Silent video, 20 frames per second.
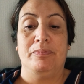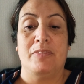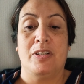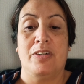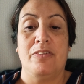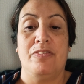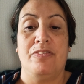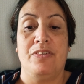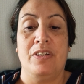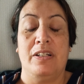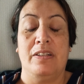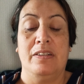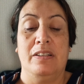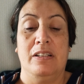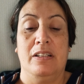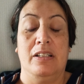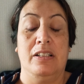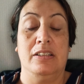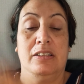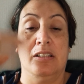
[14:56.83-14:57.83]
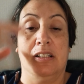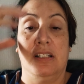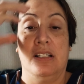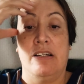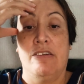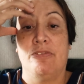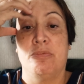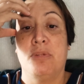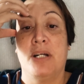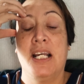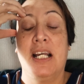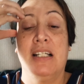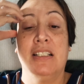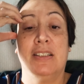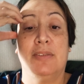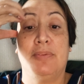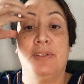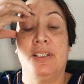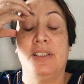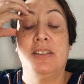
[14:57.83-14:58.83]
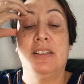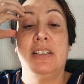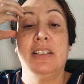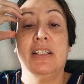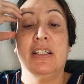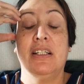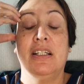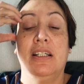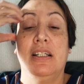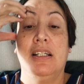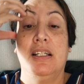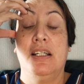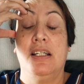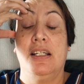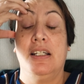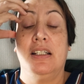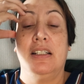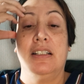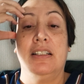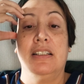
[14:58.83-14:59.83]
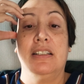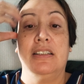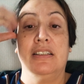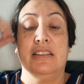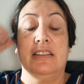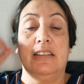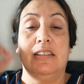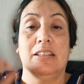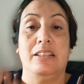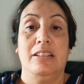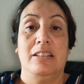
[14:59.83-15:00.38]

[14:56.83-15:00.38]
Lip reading: I've found that as I love my husband and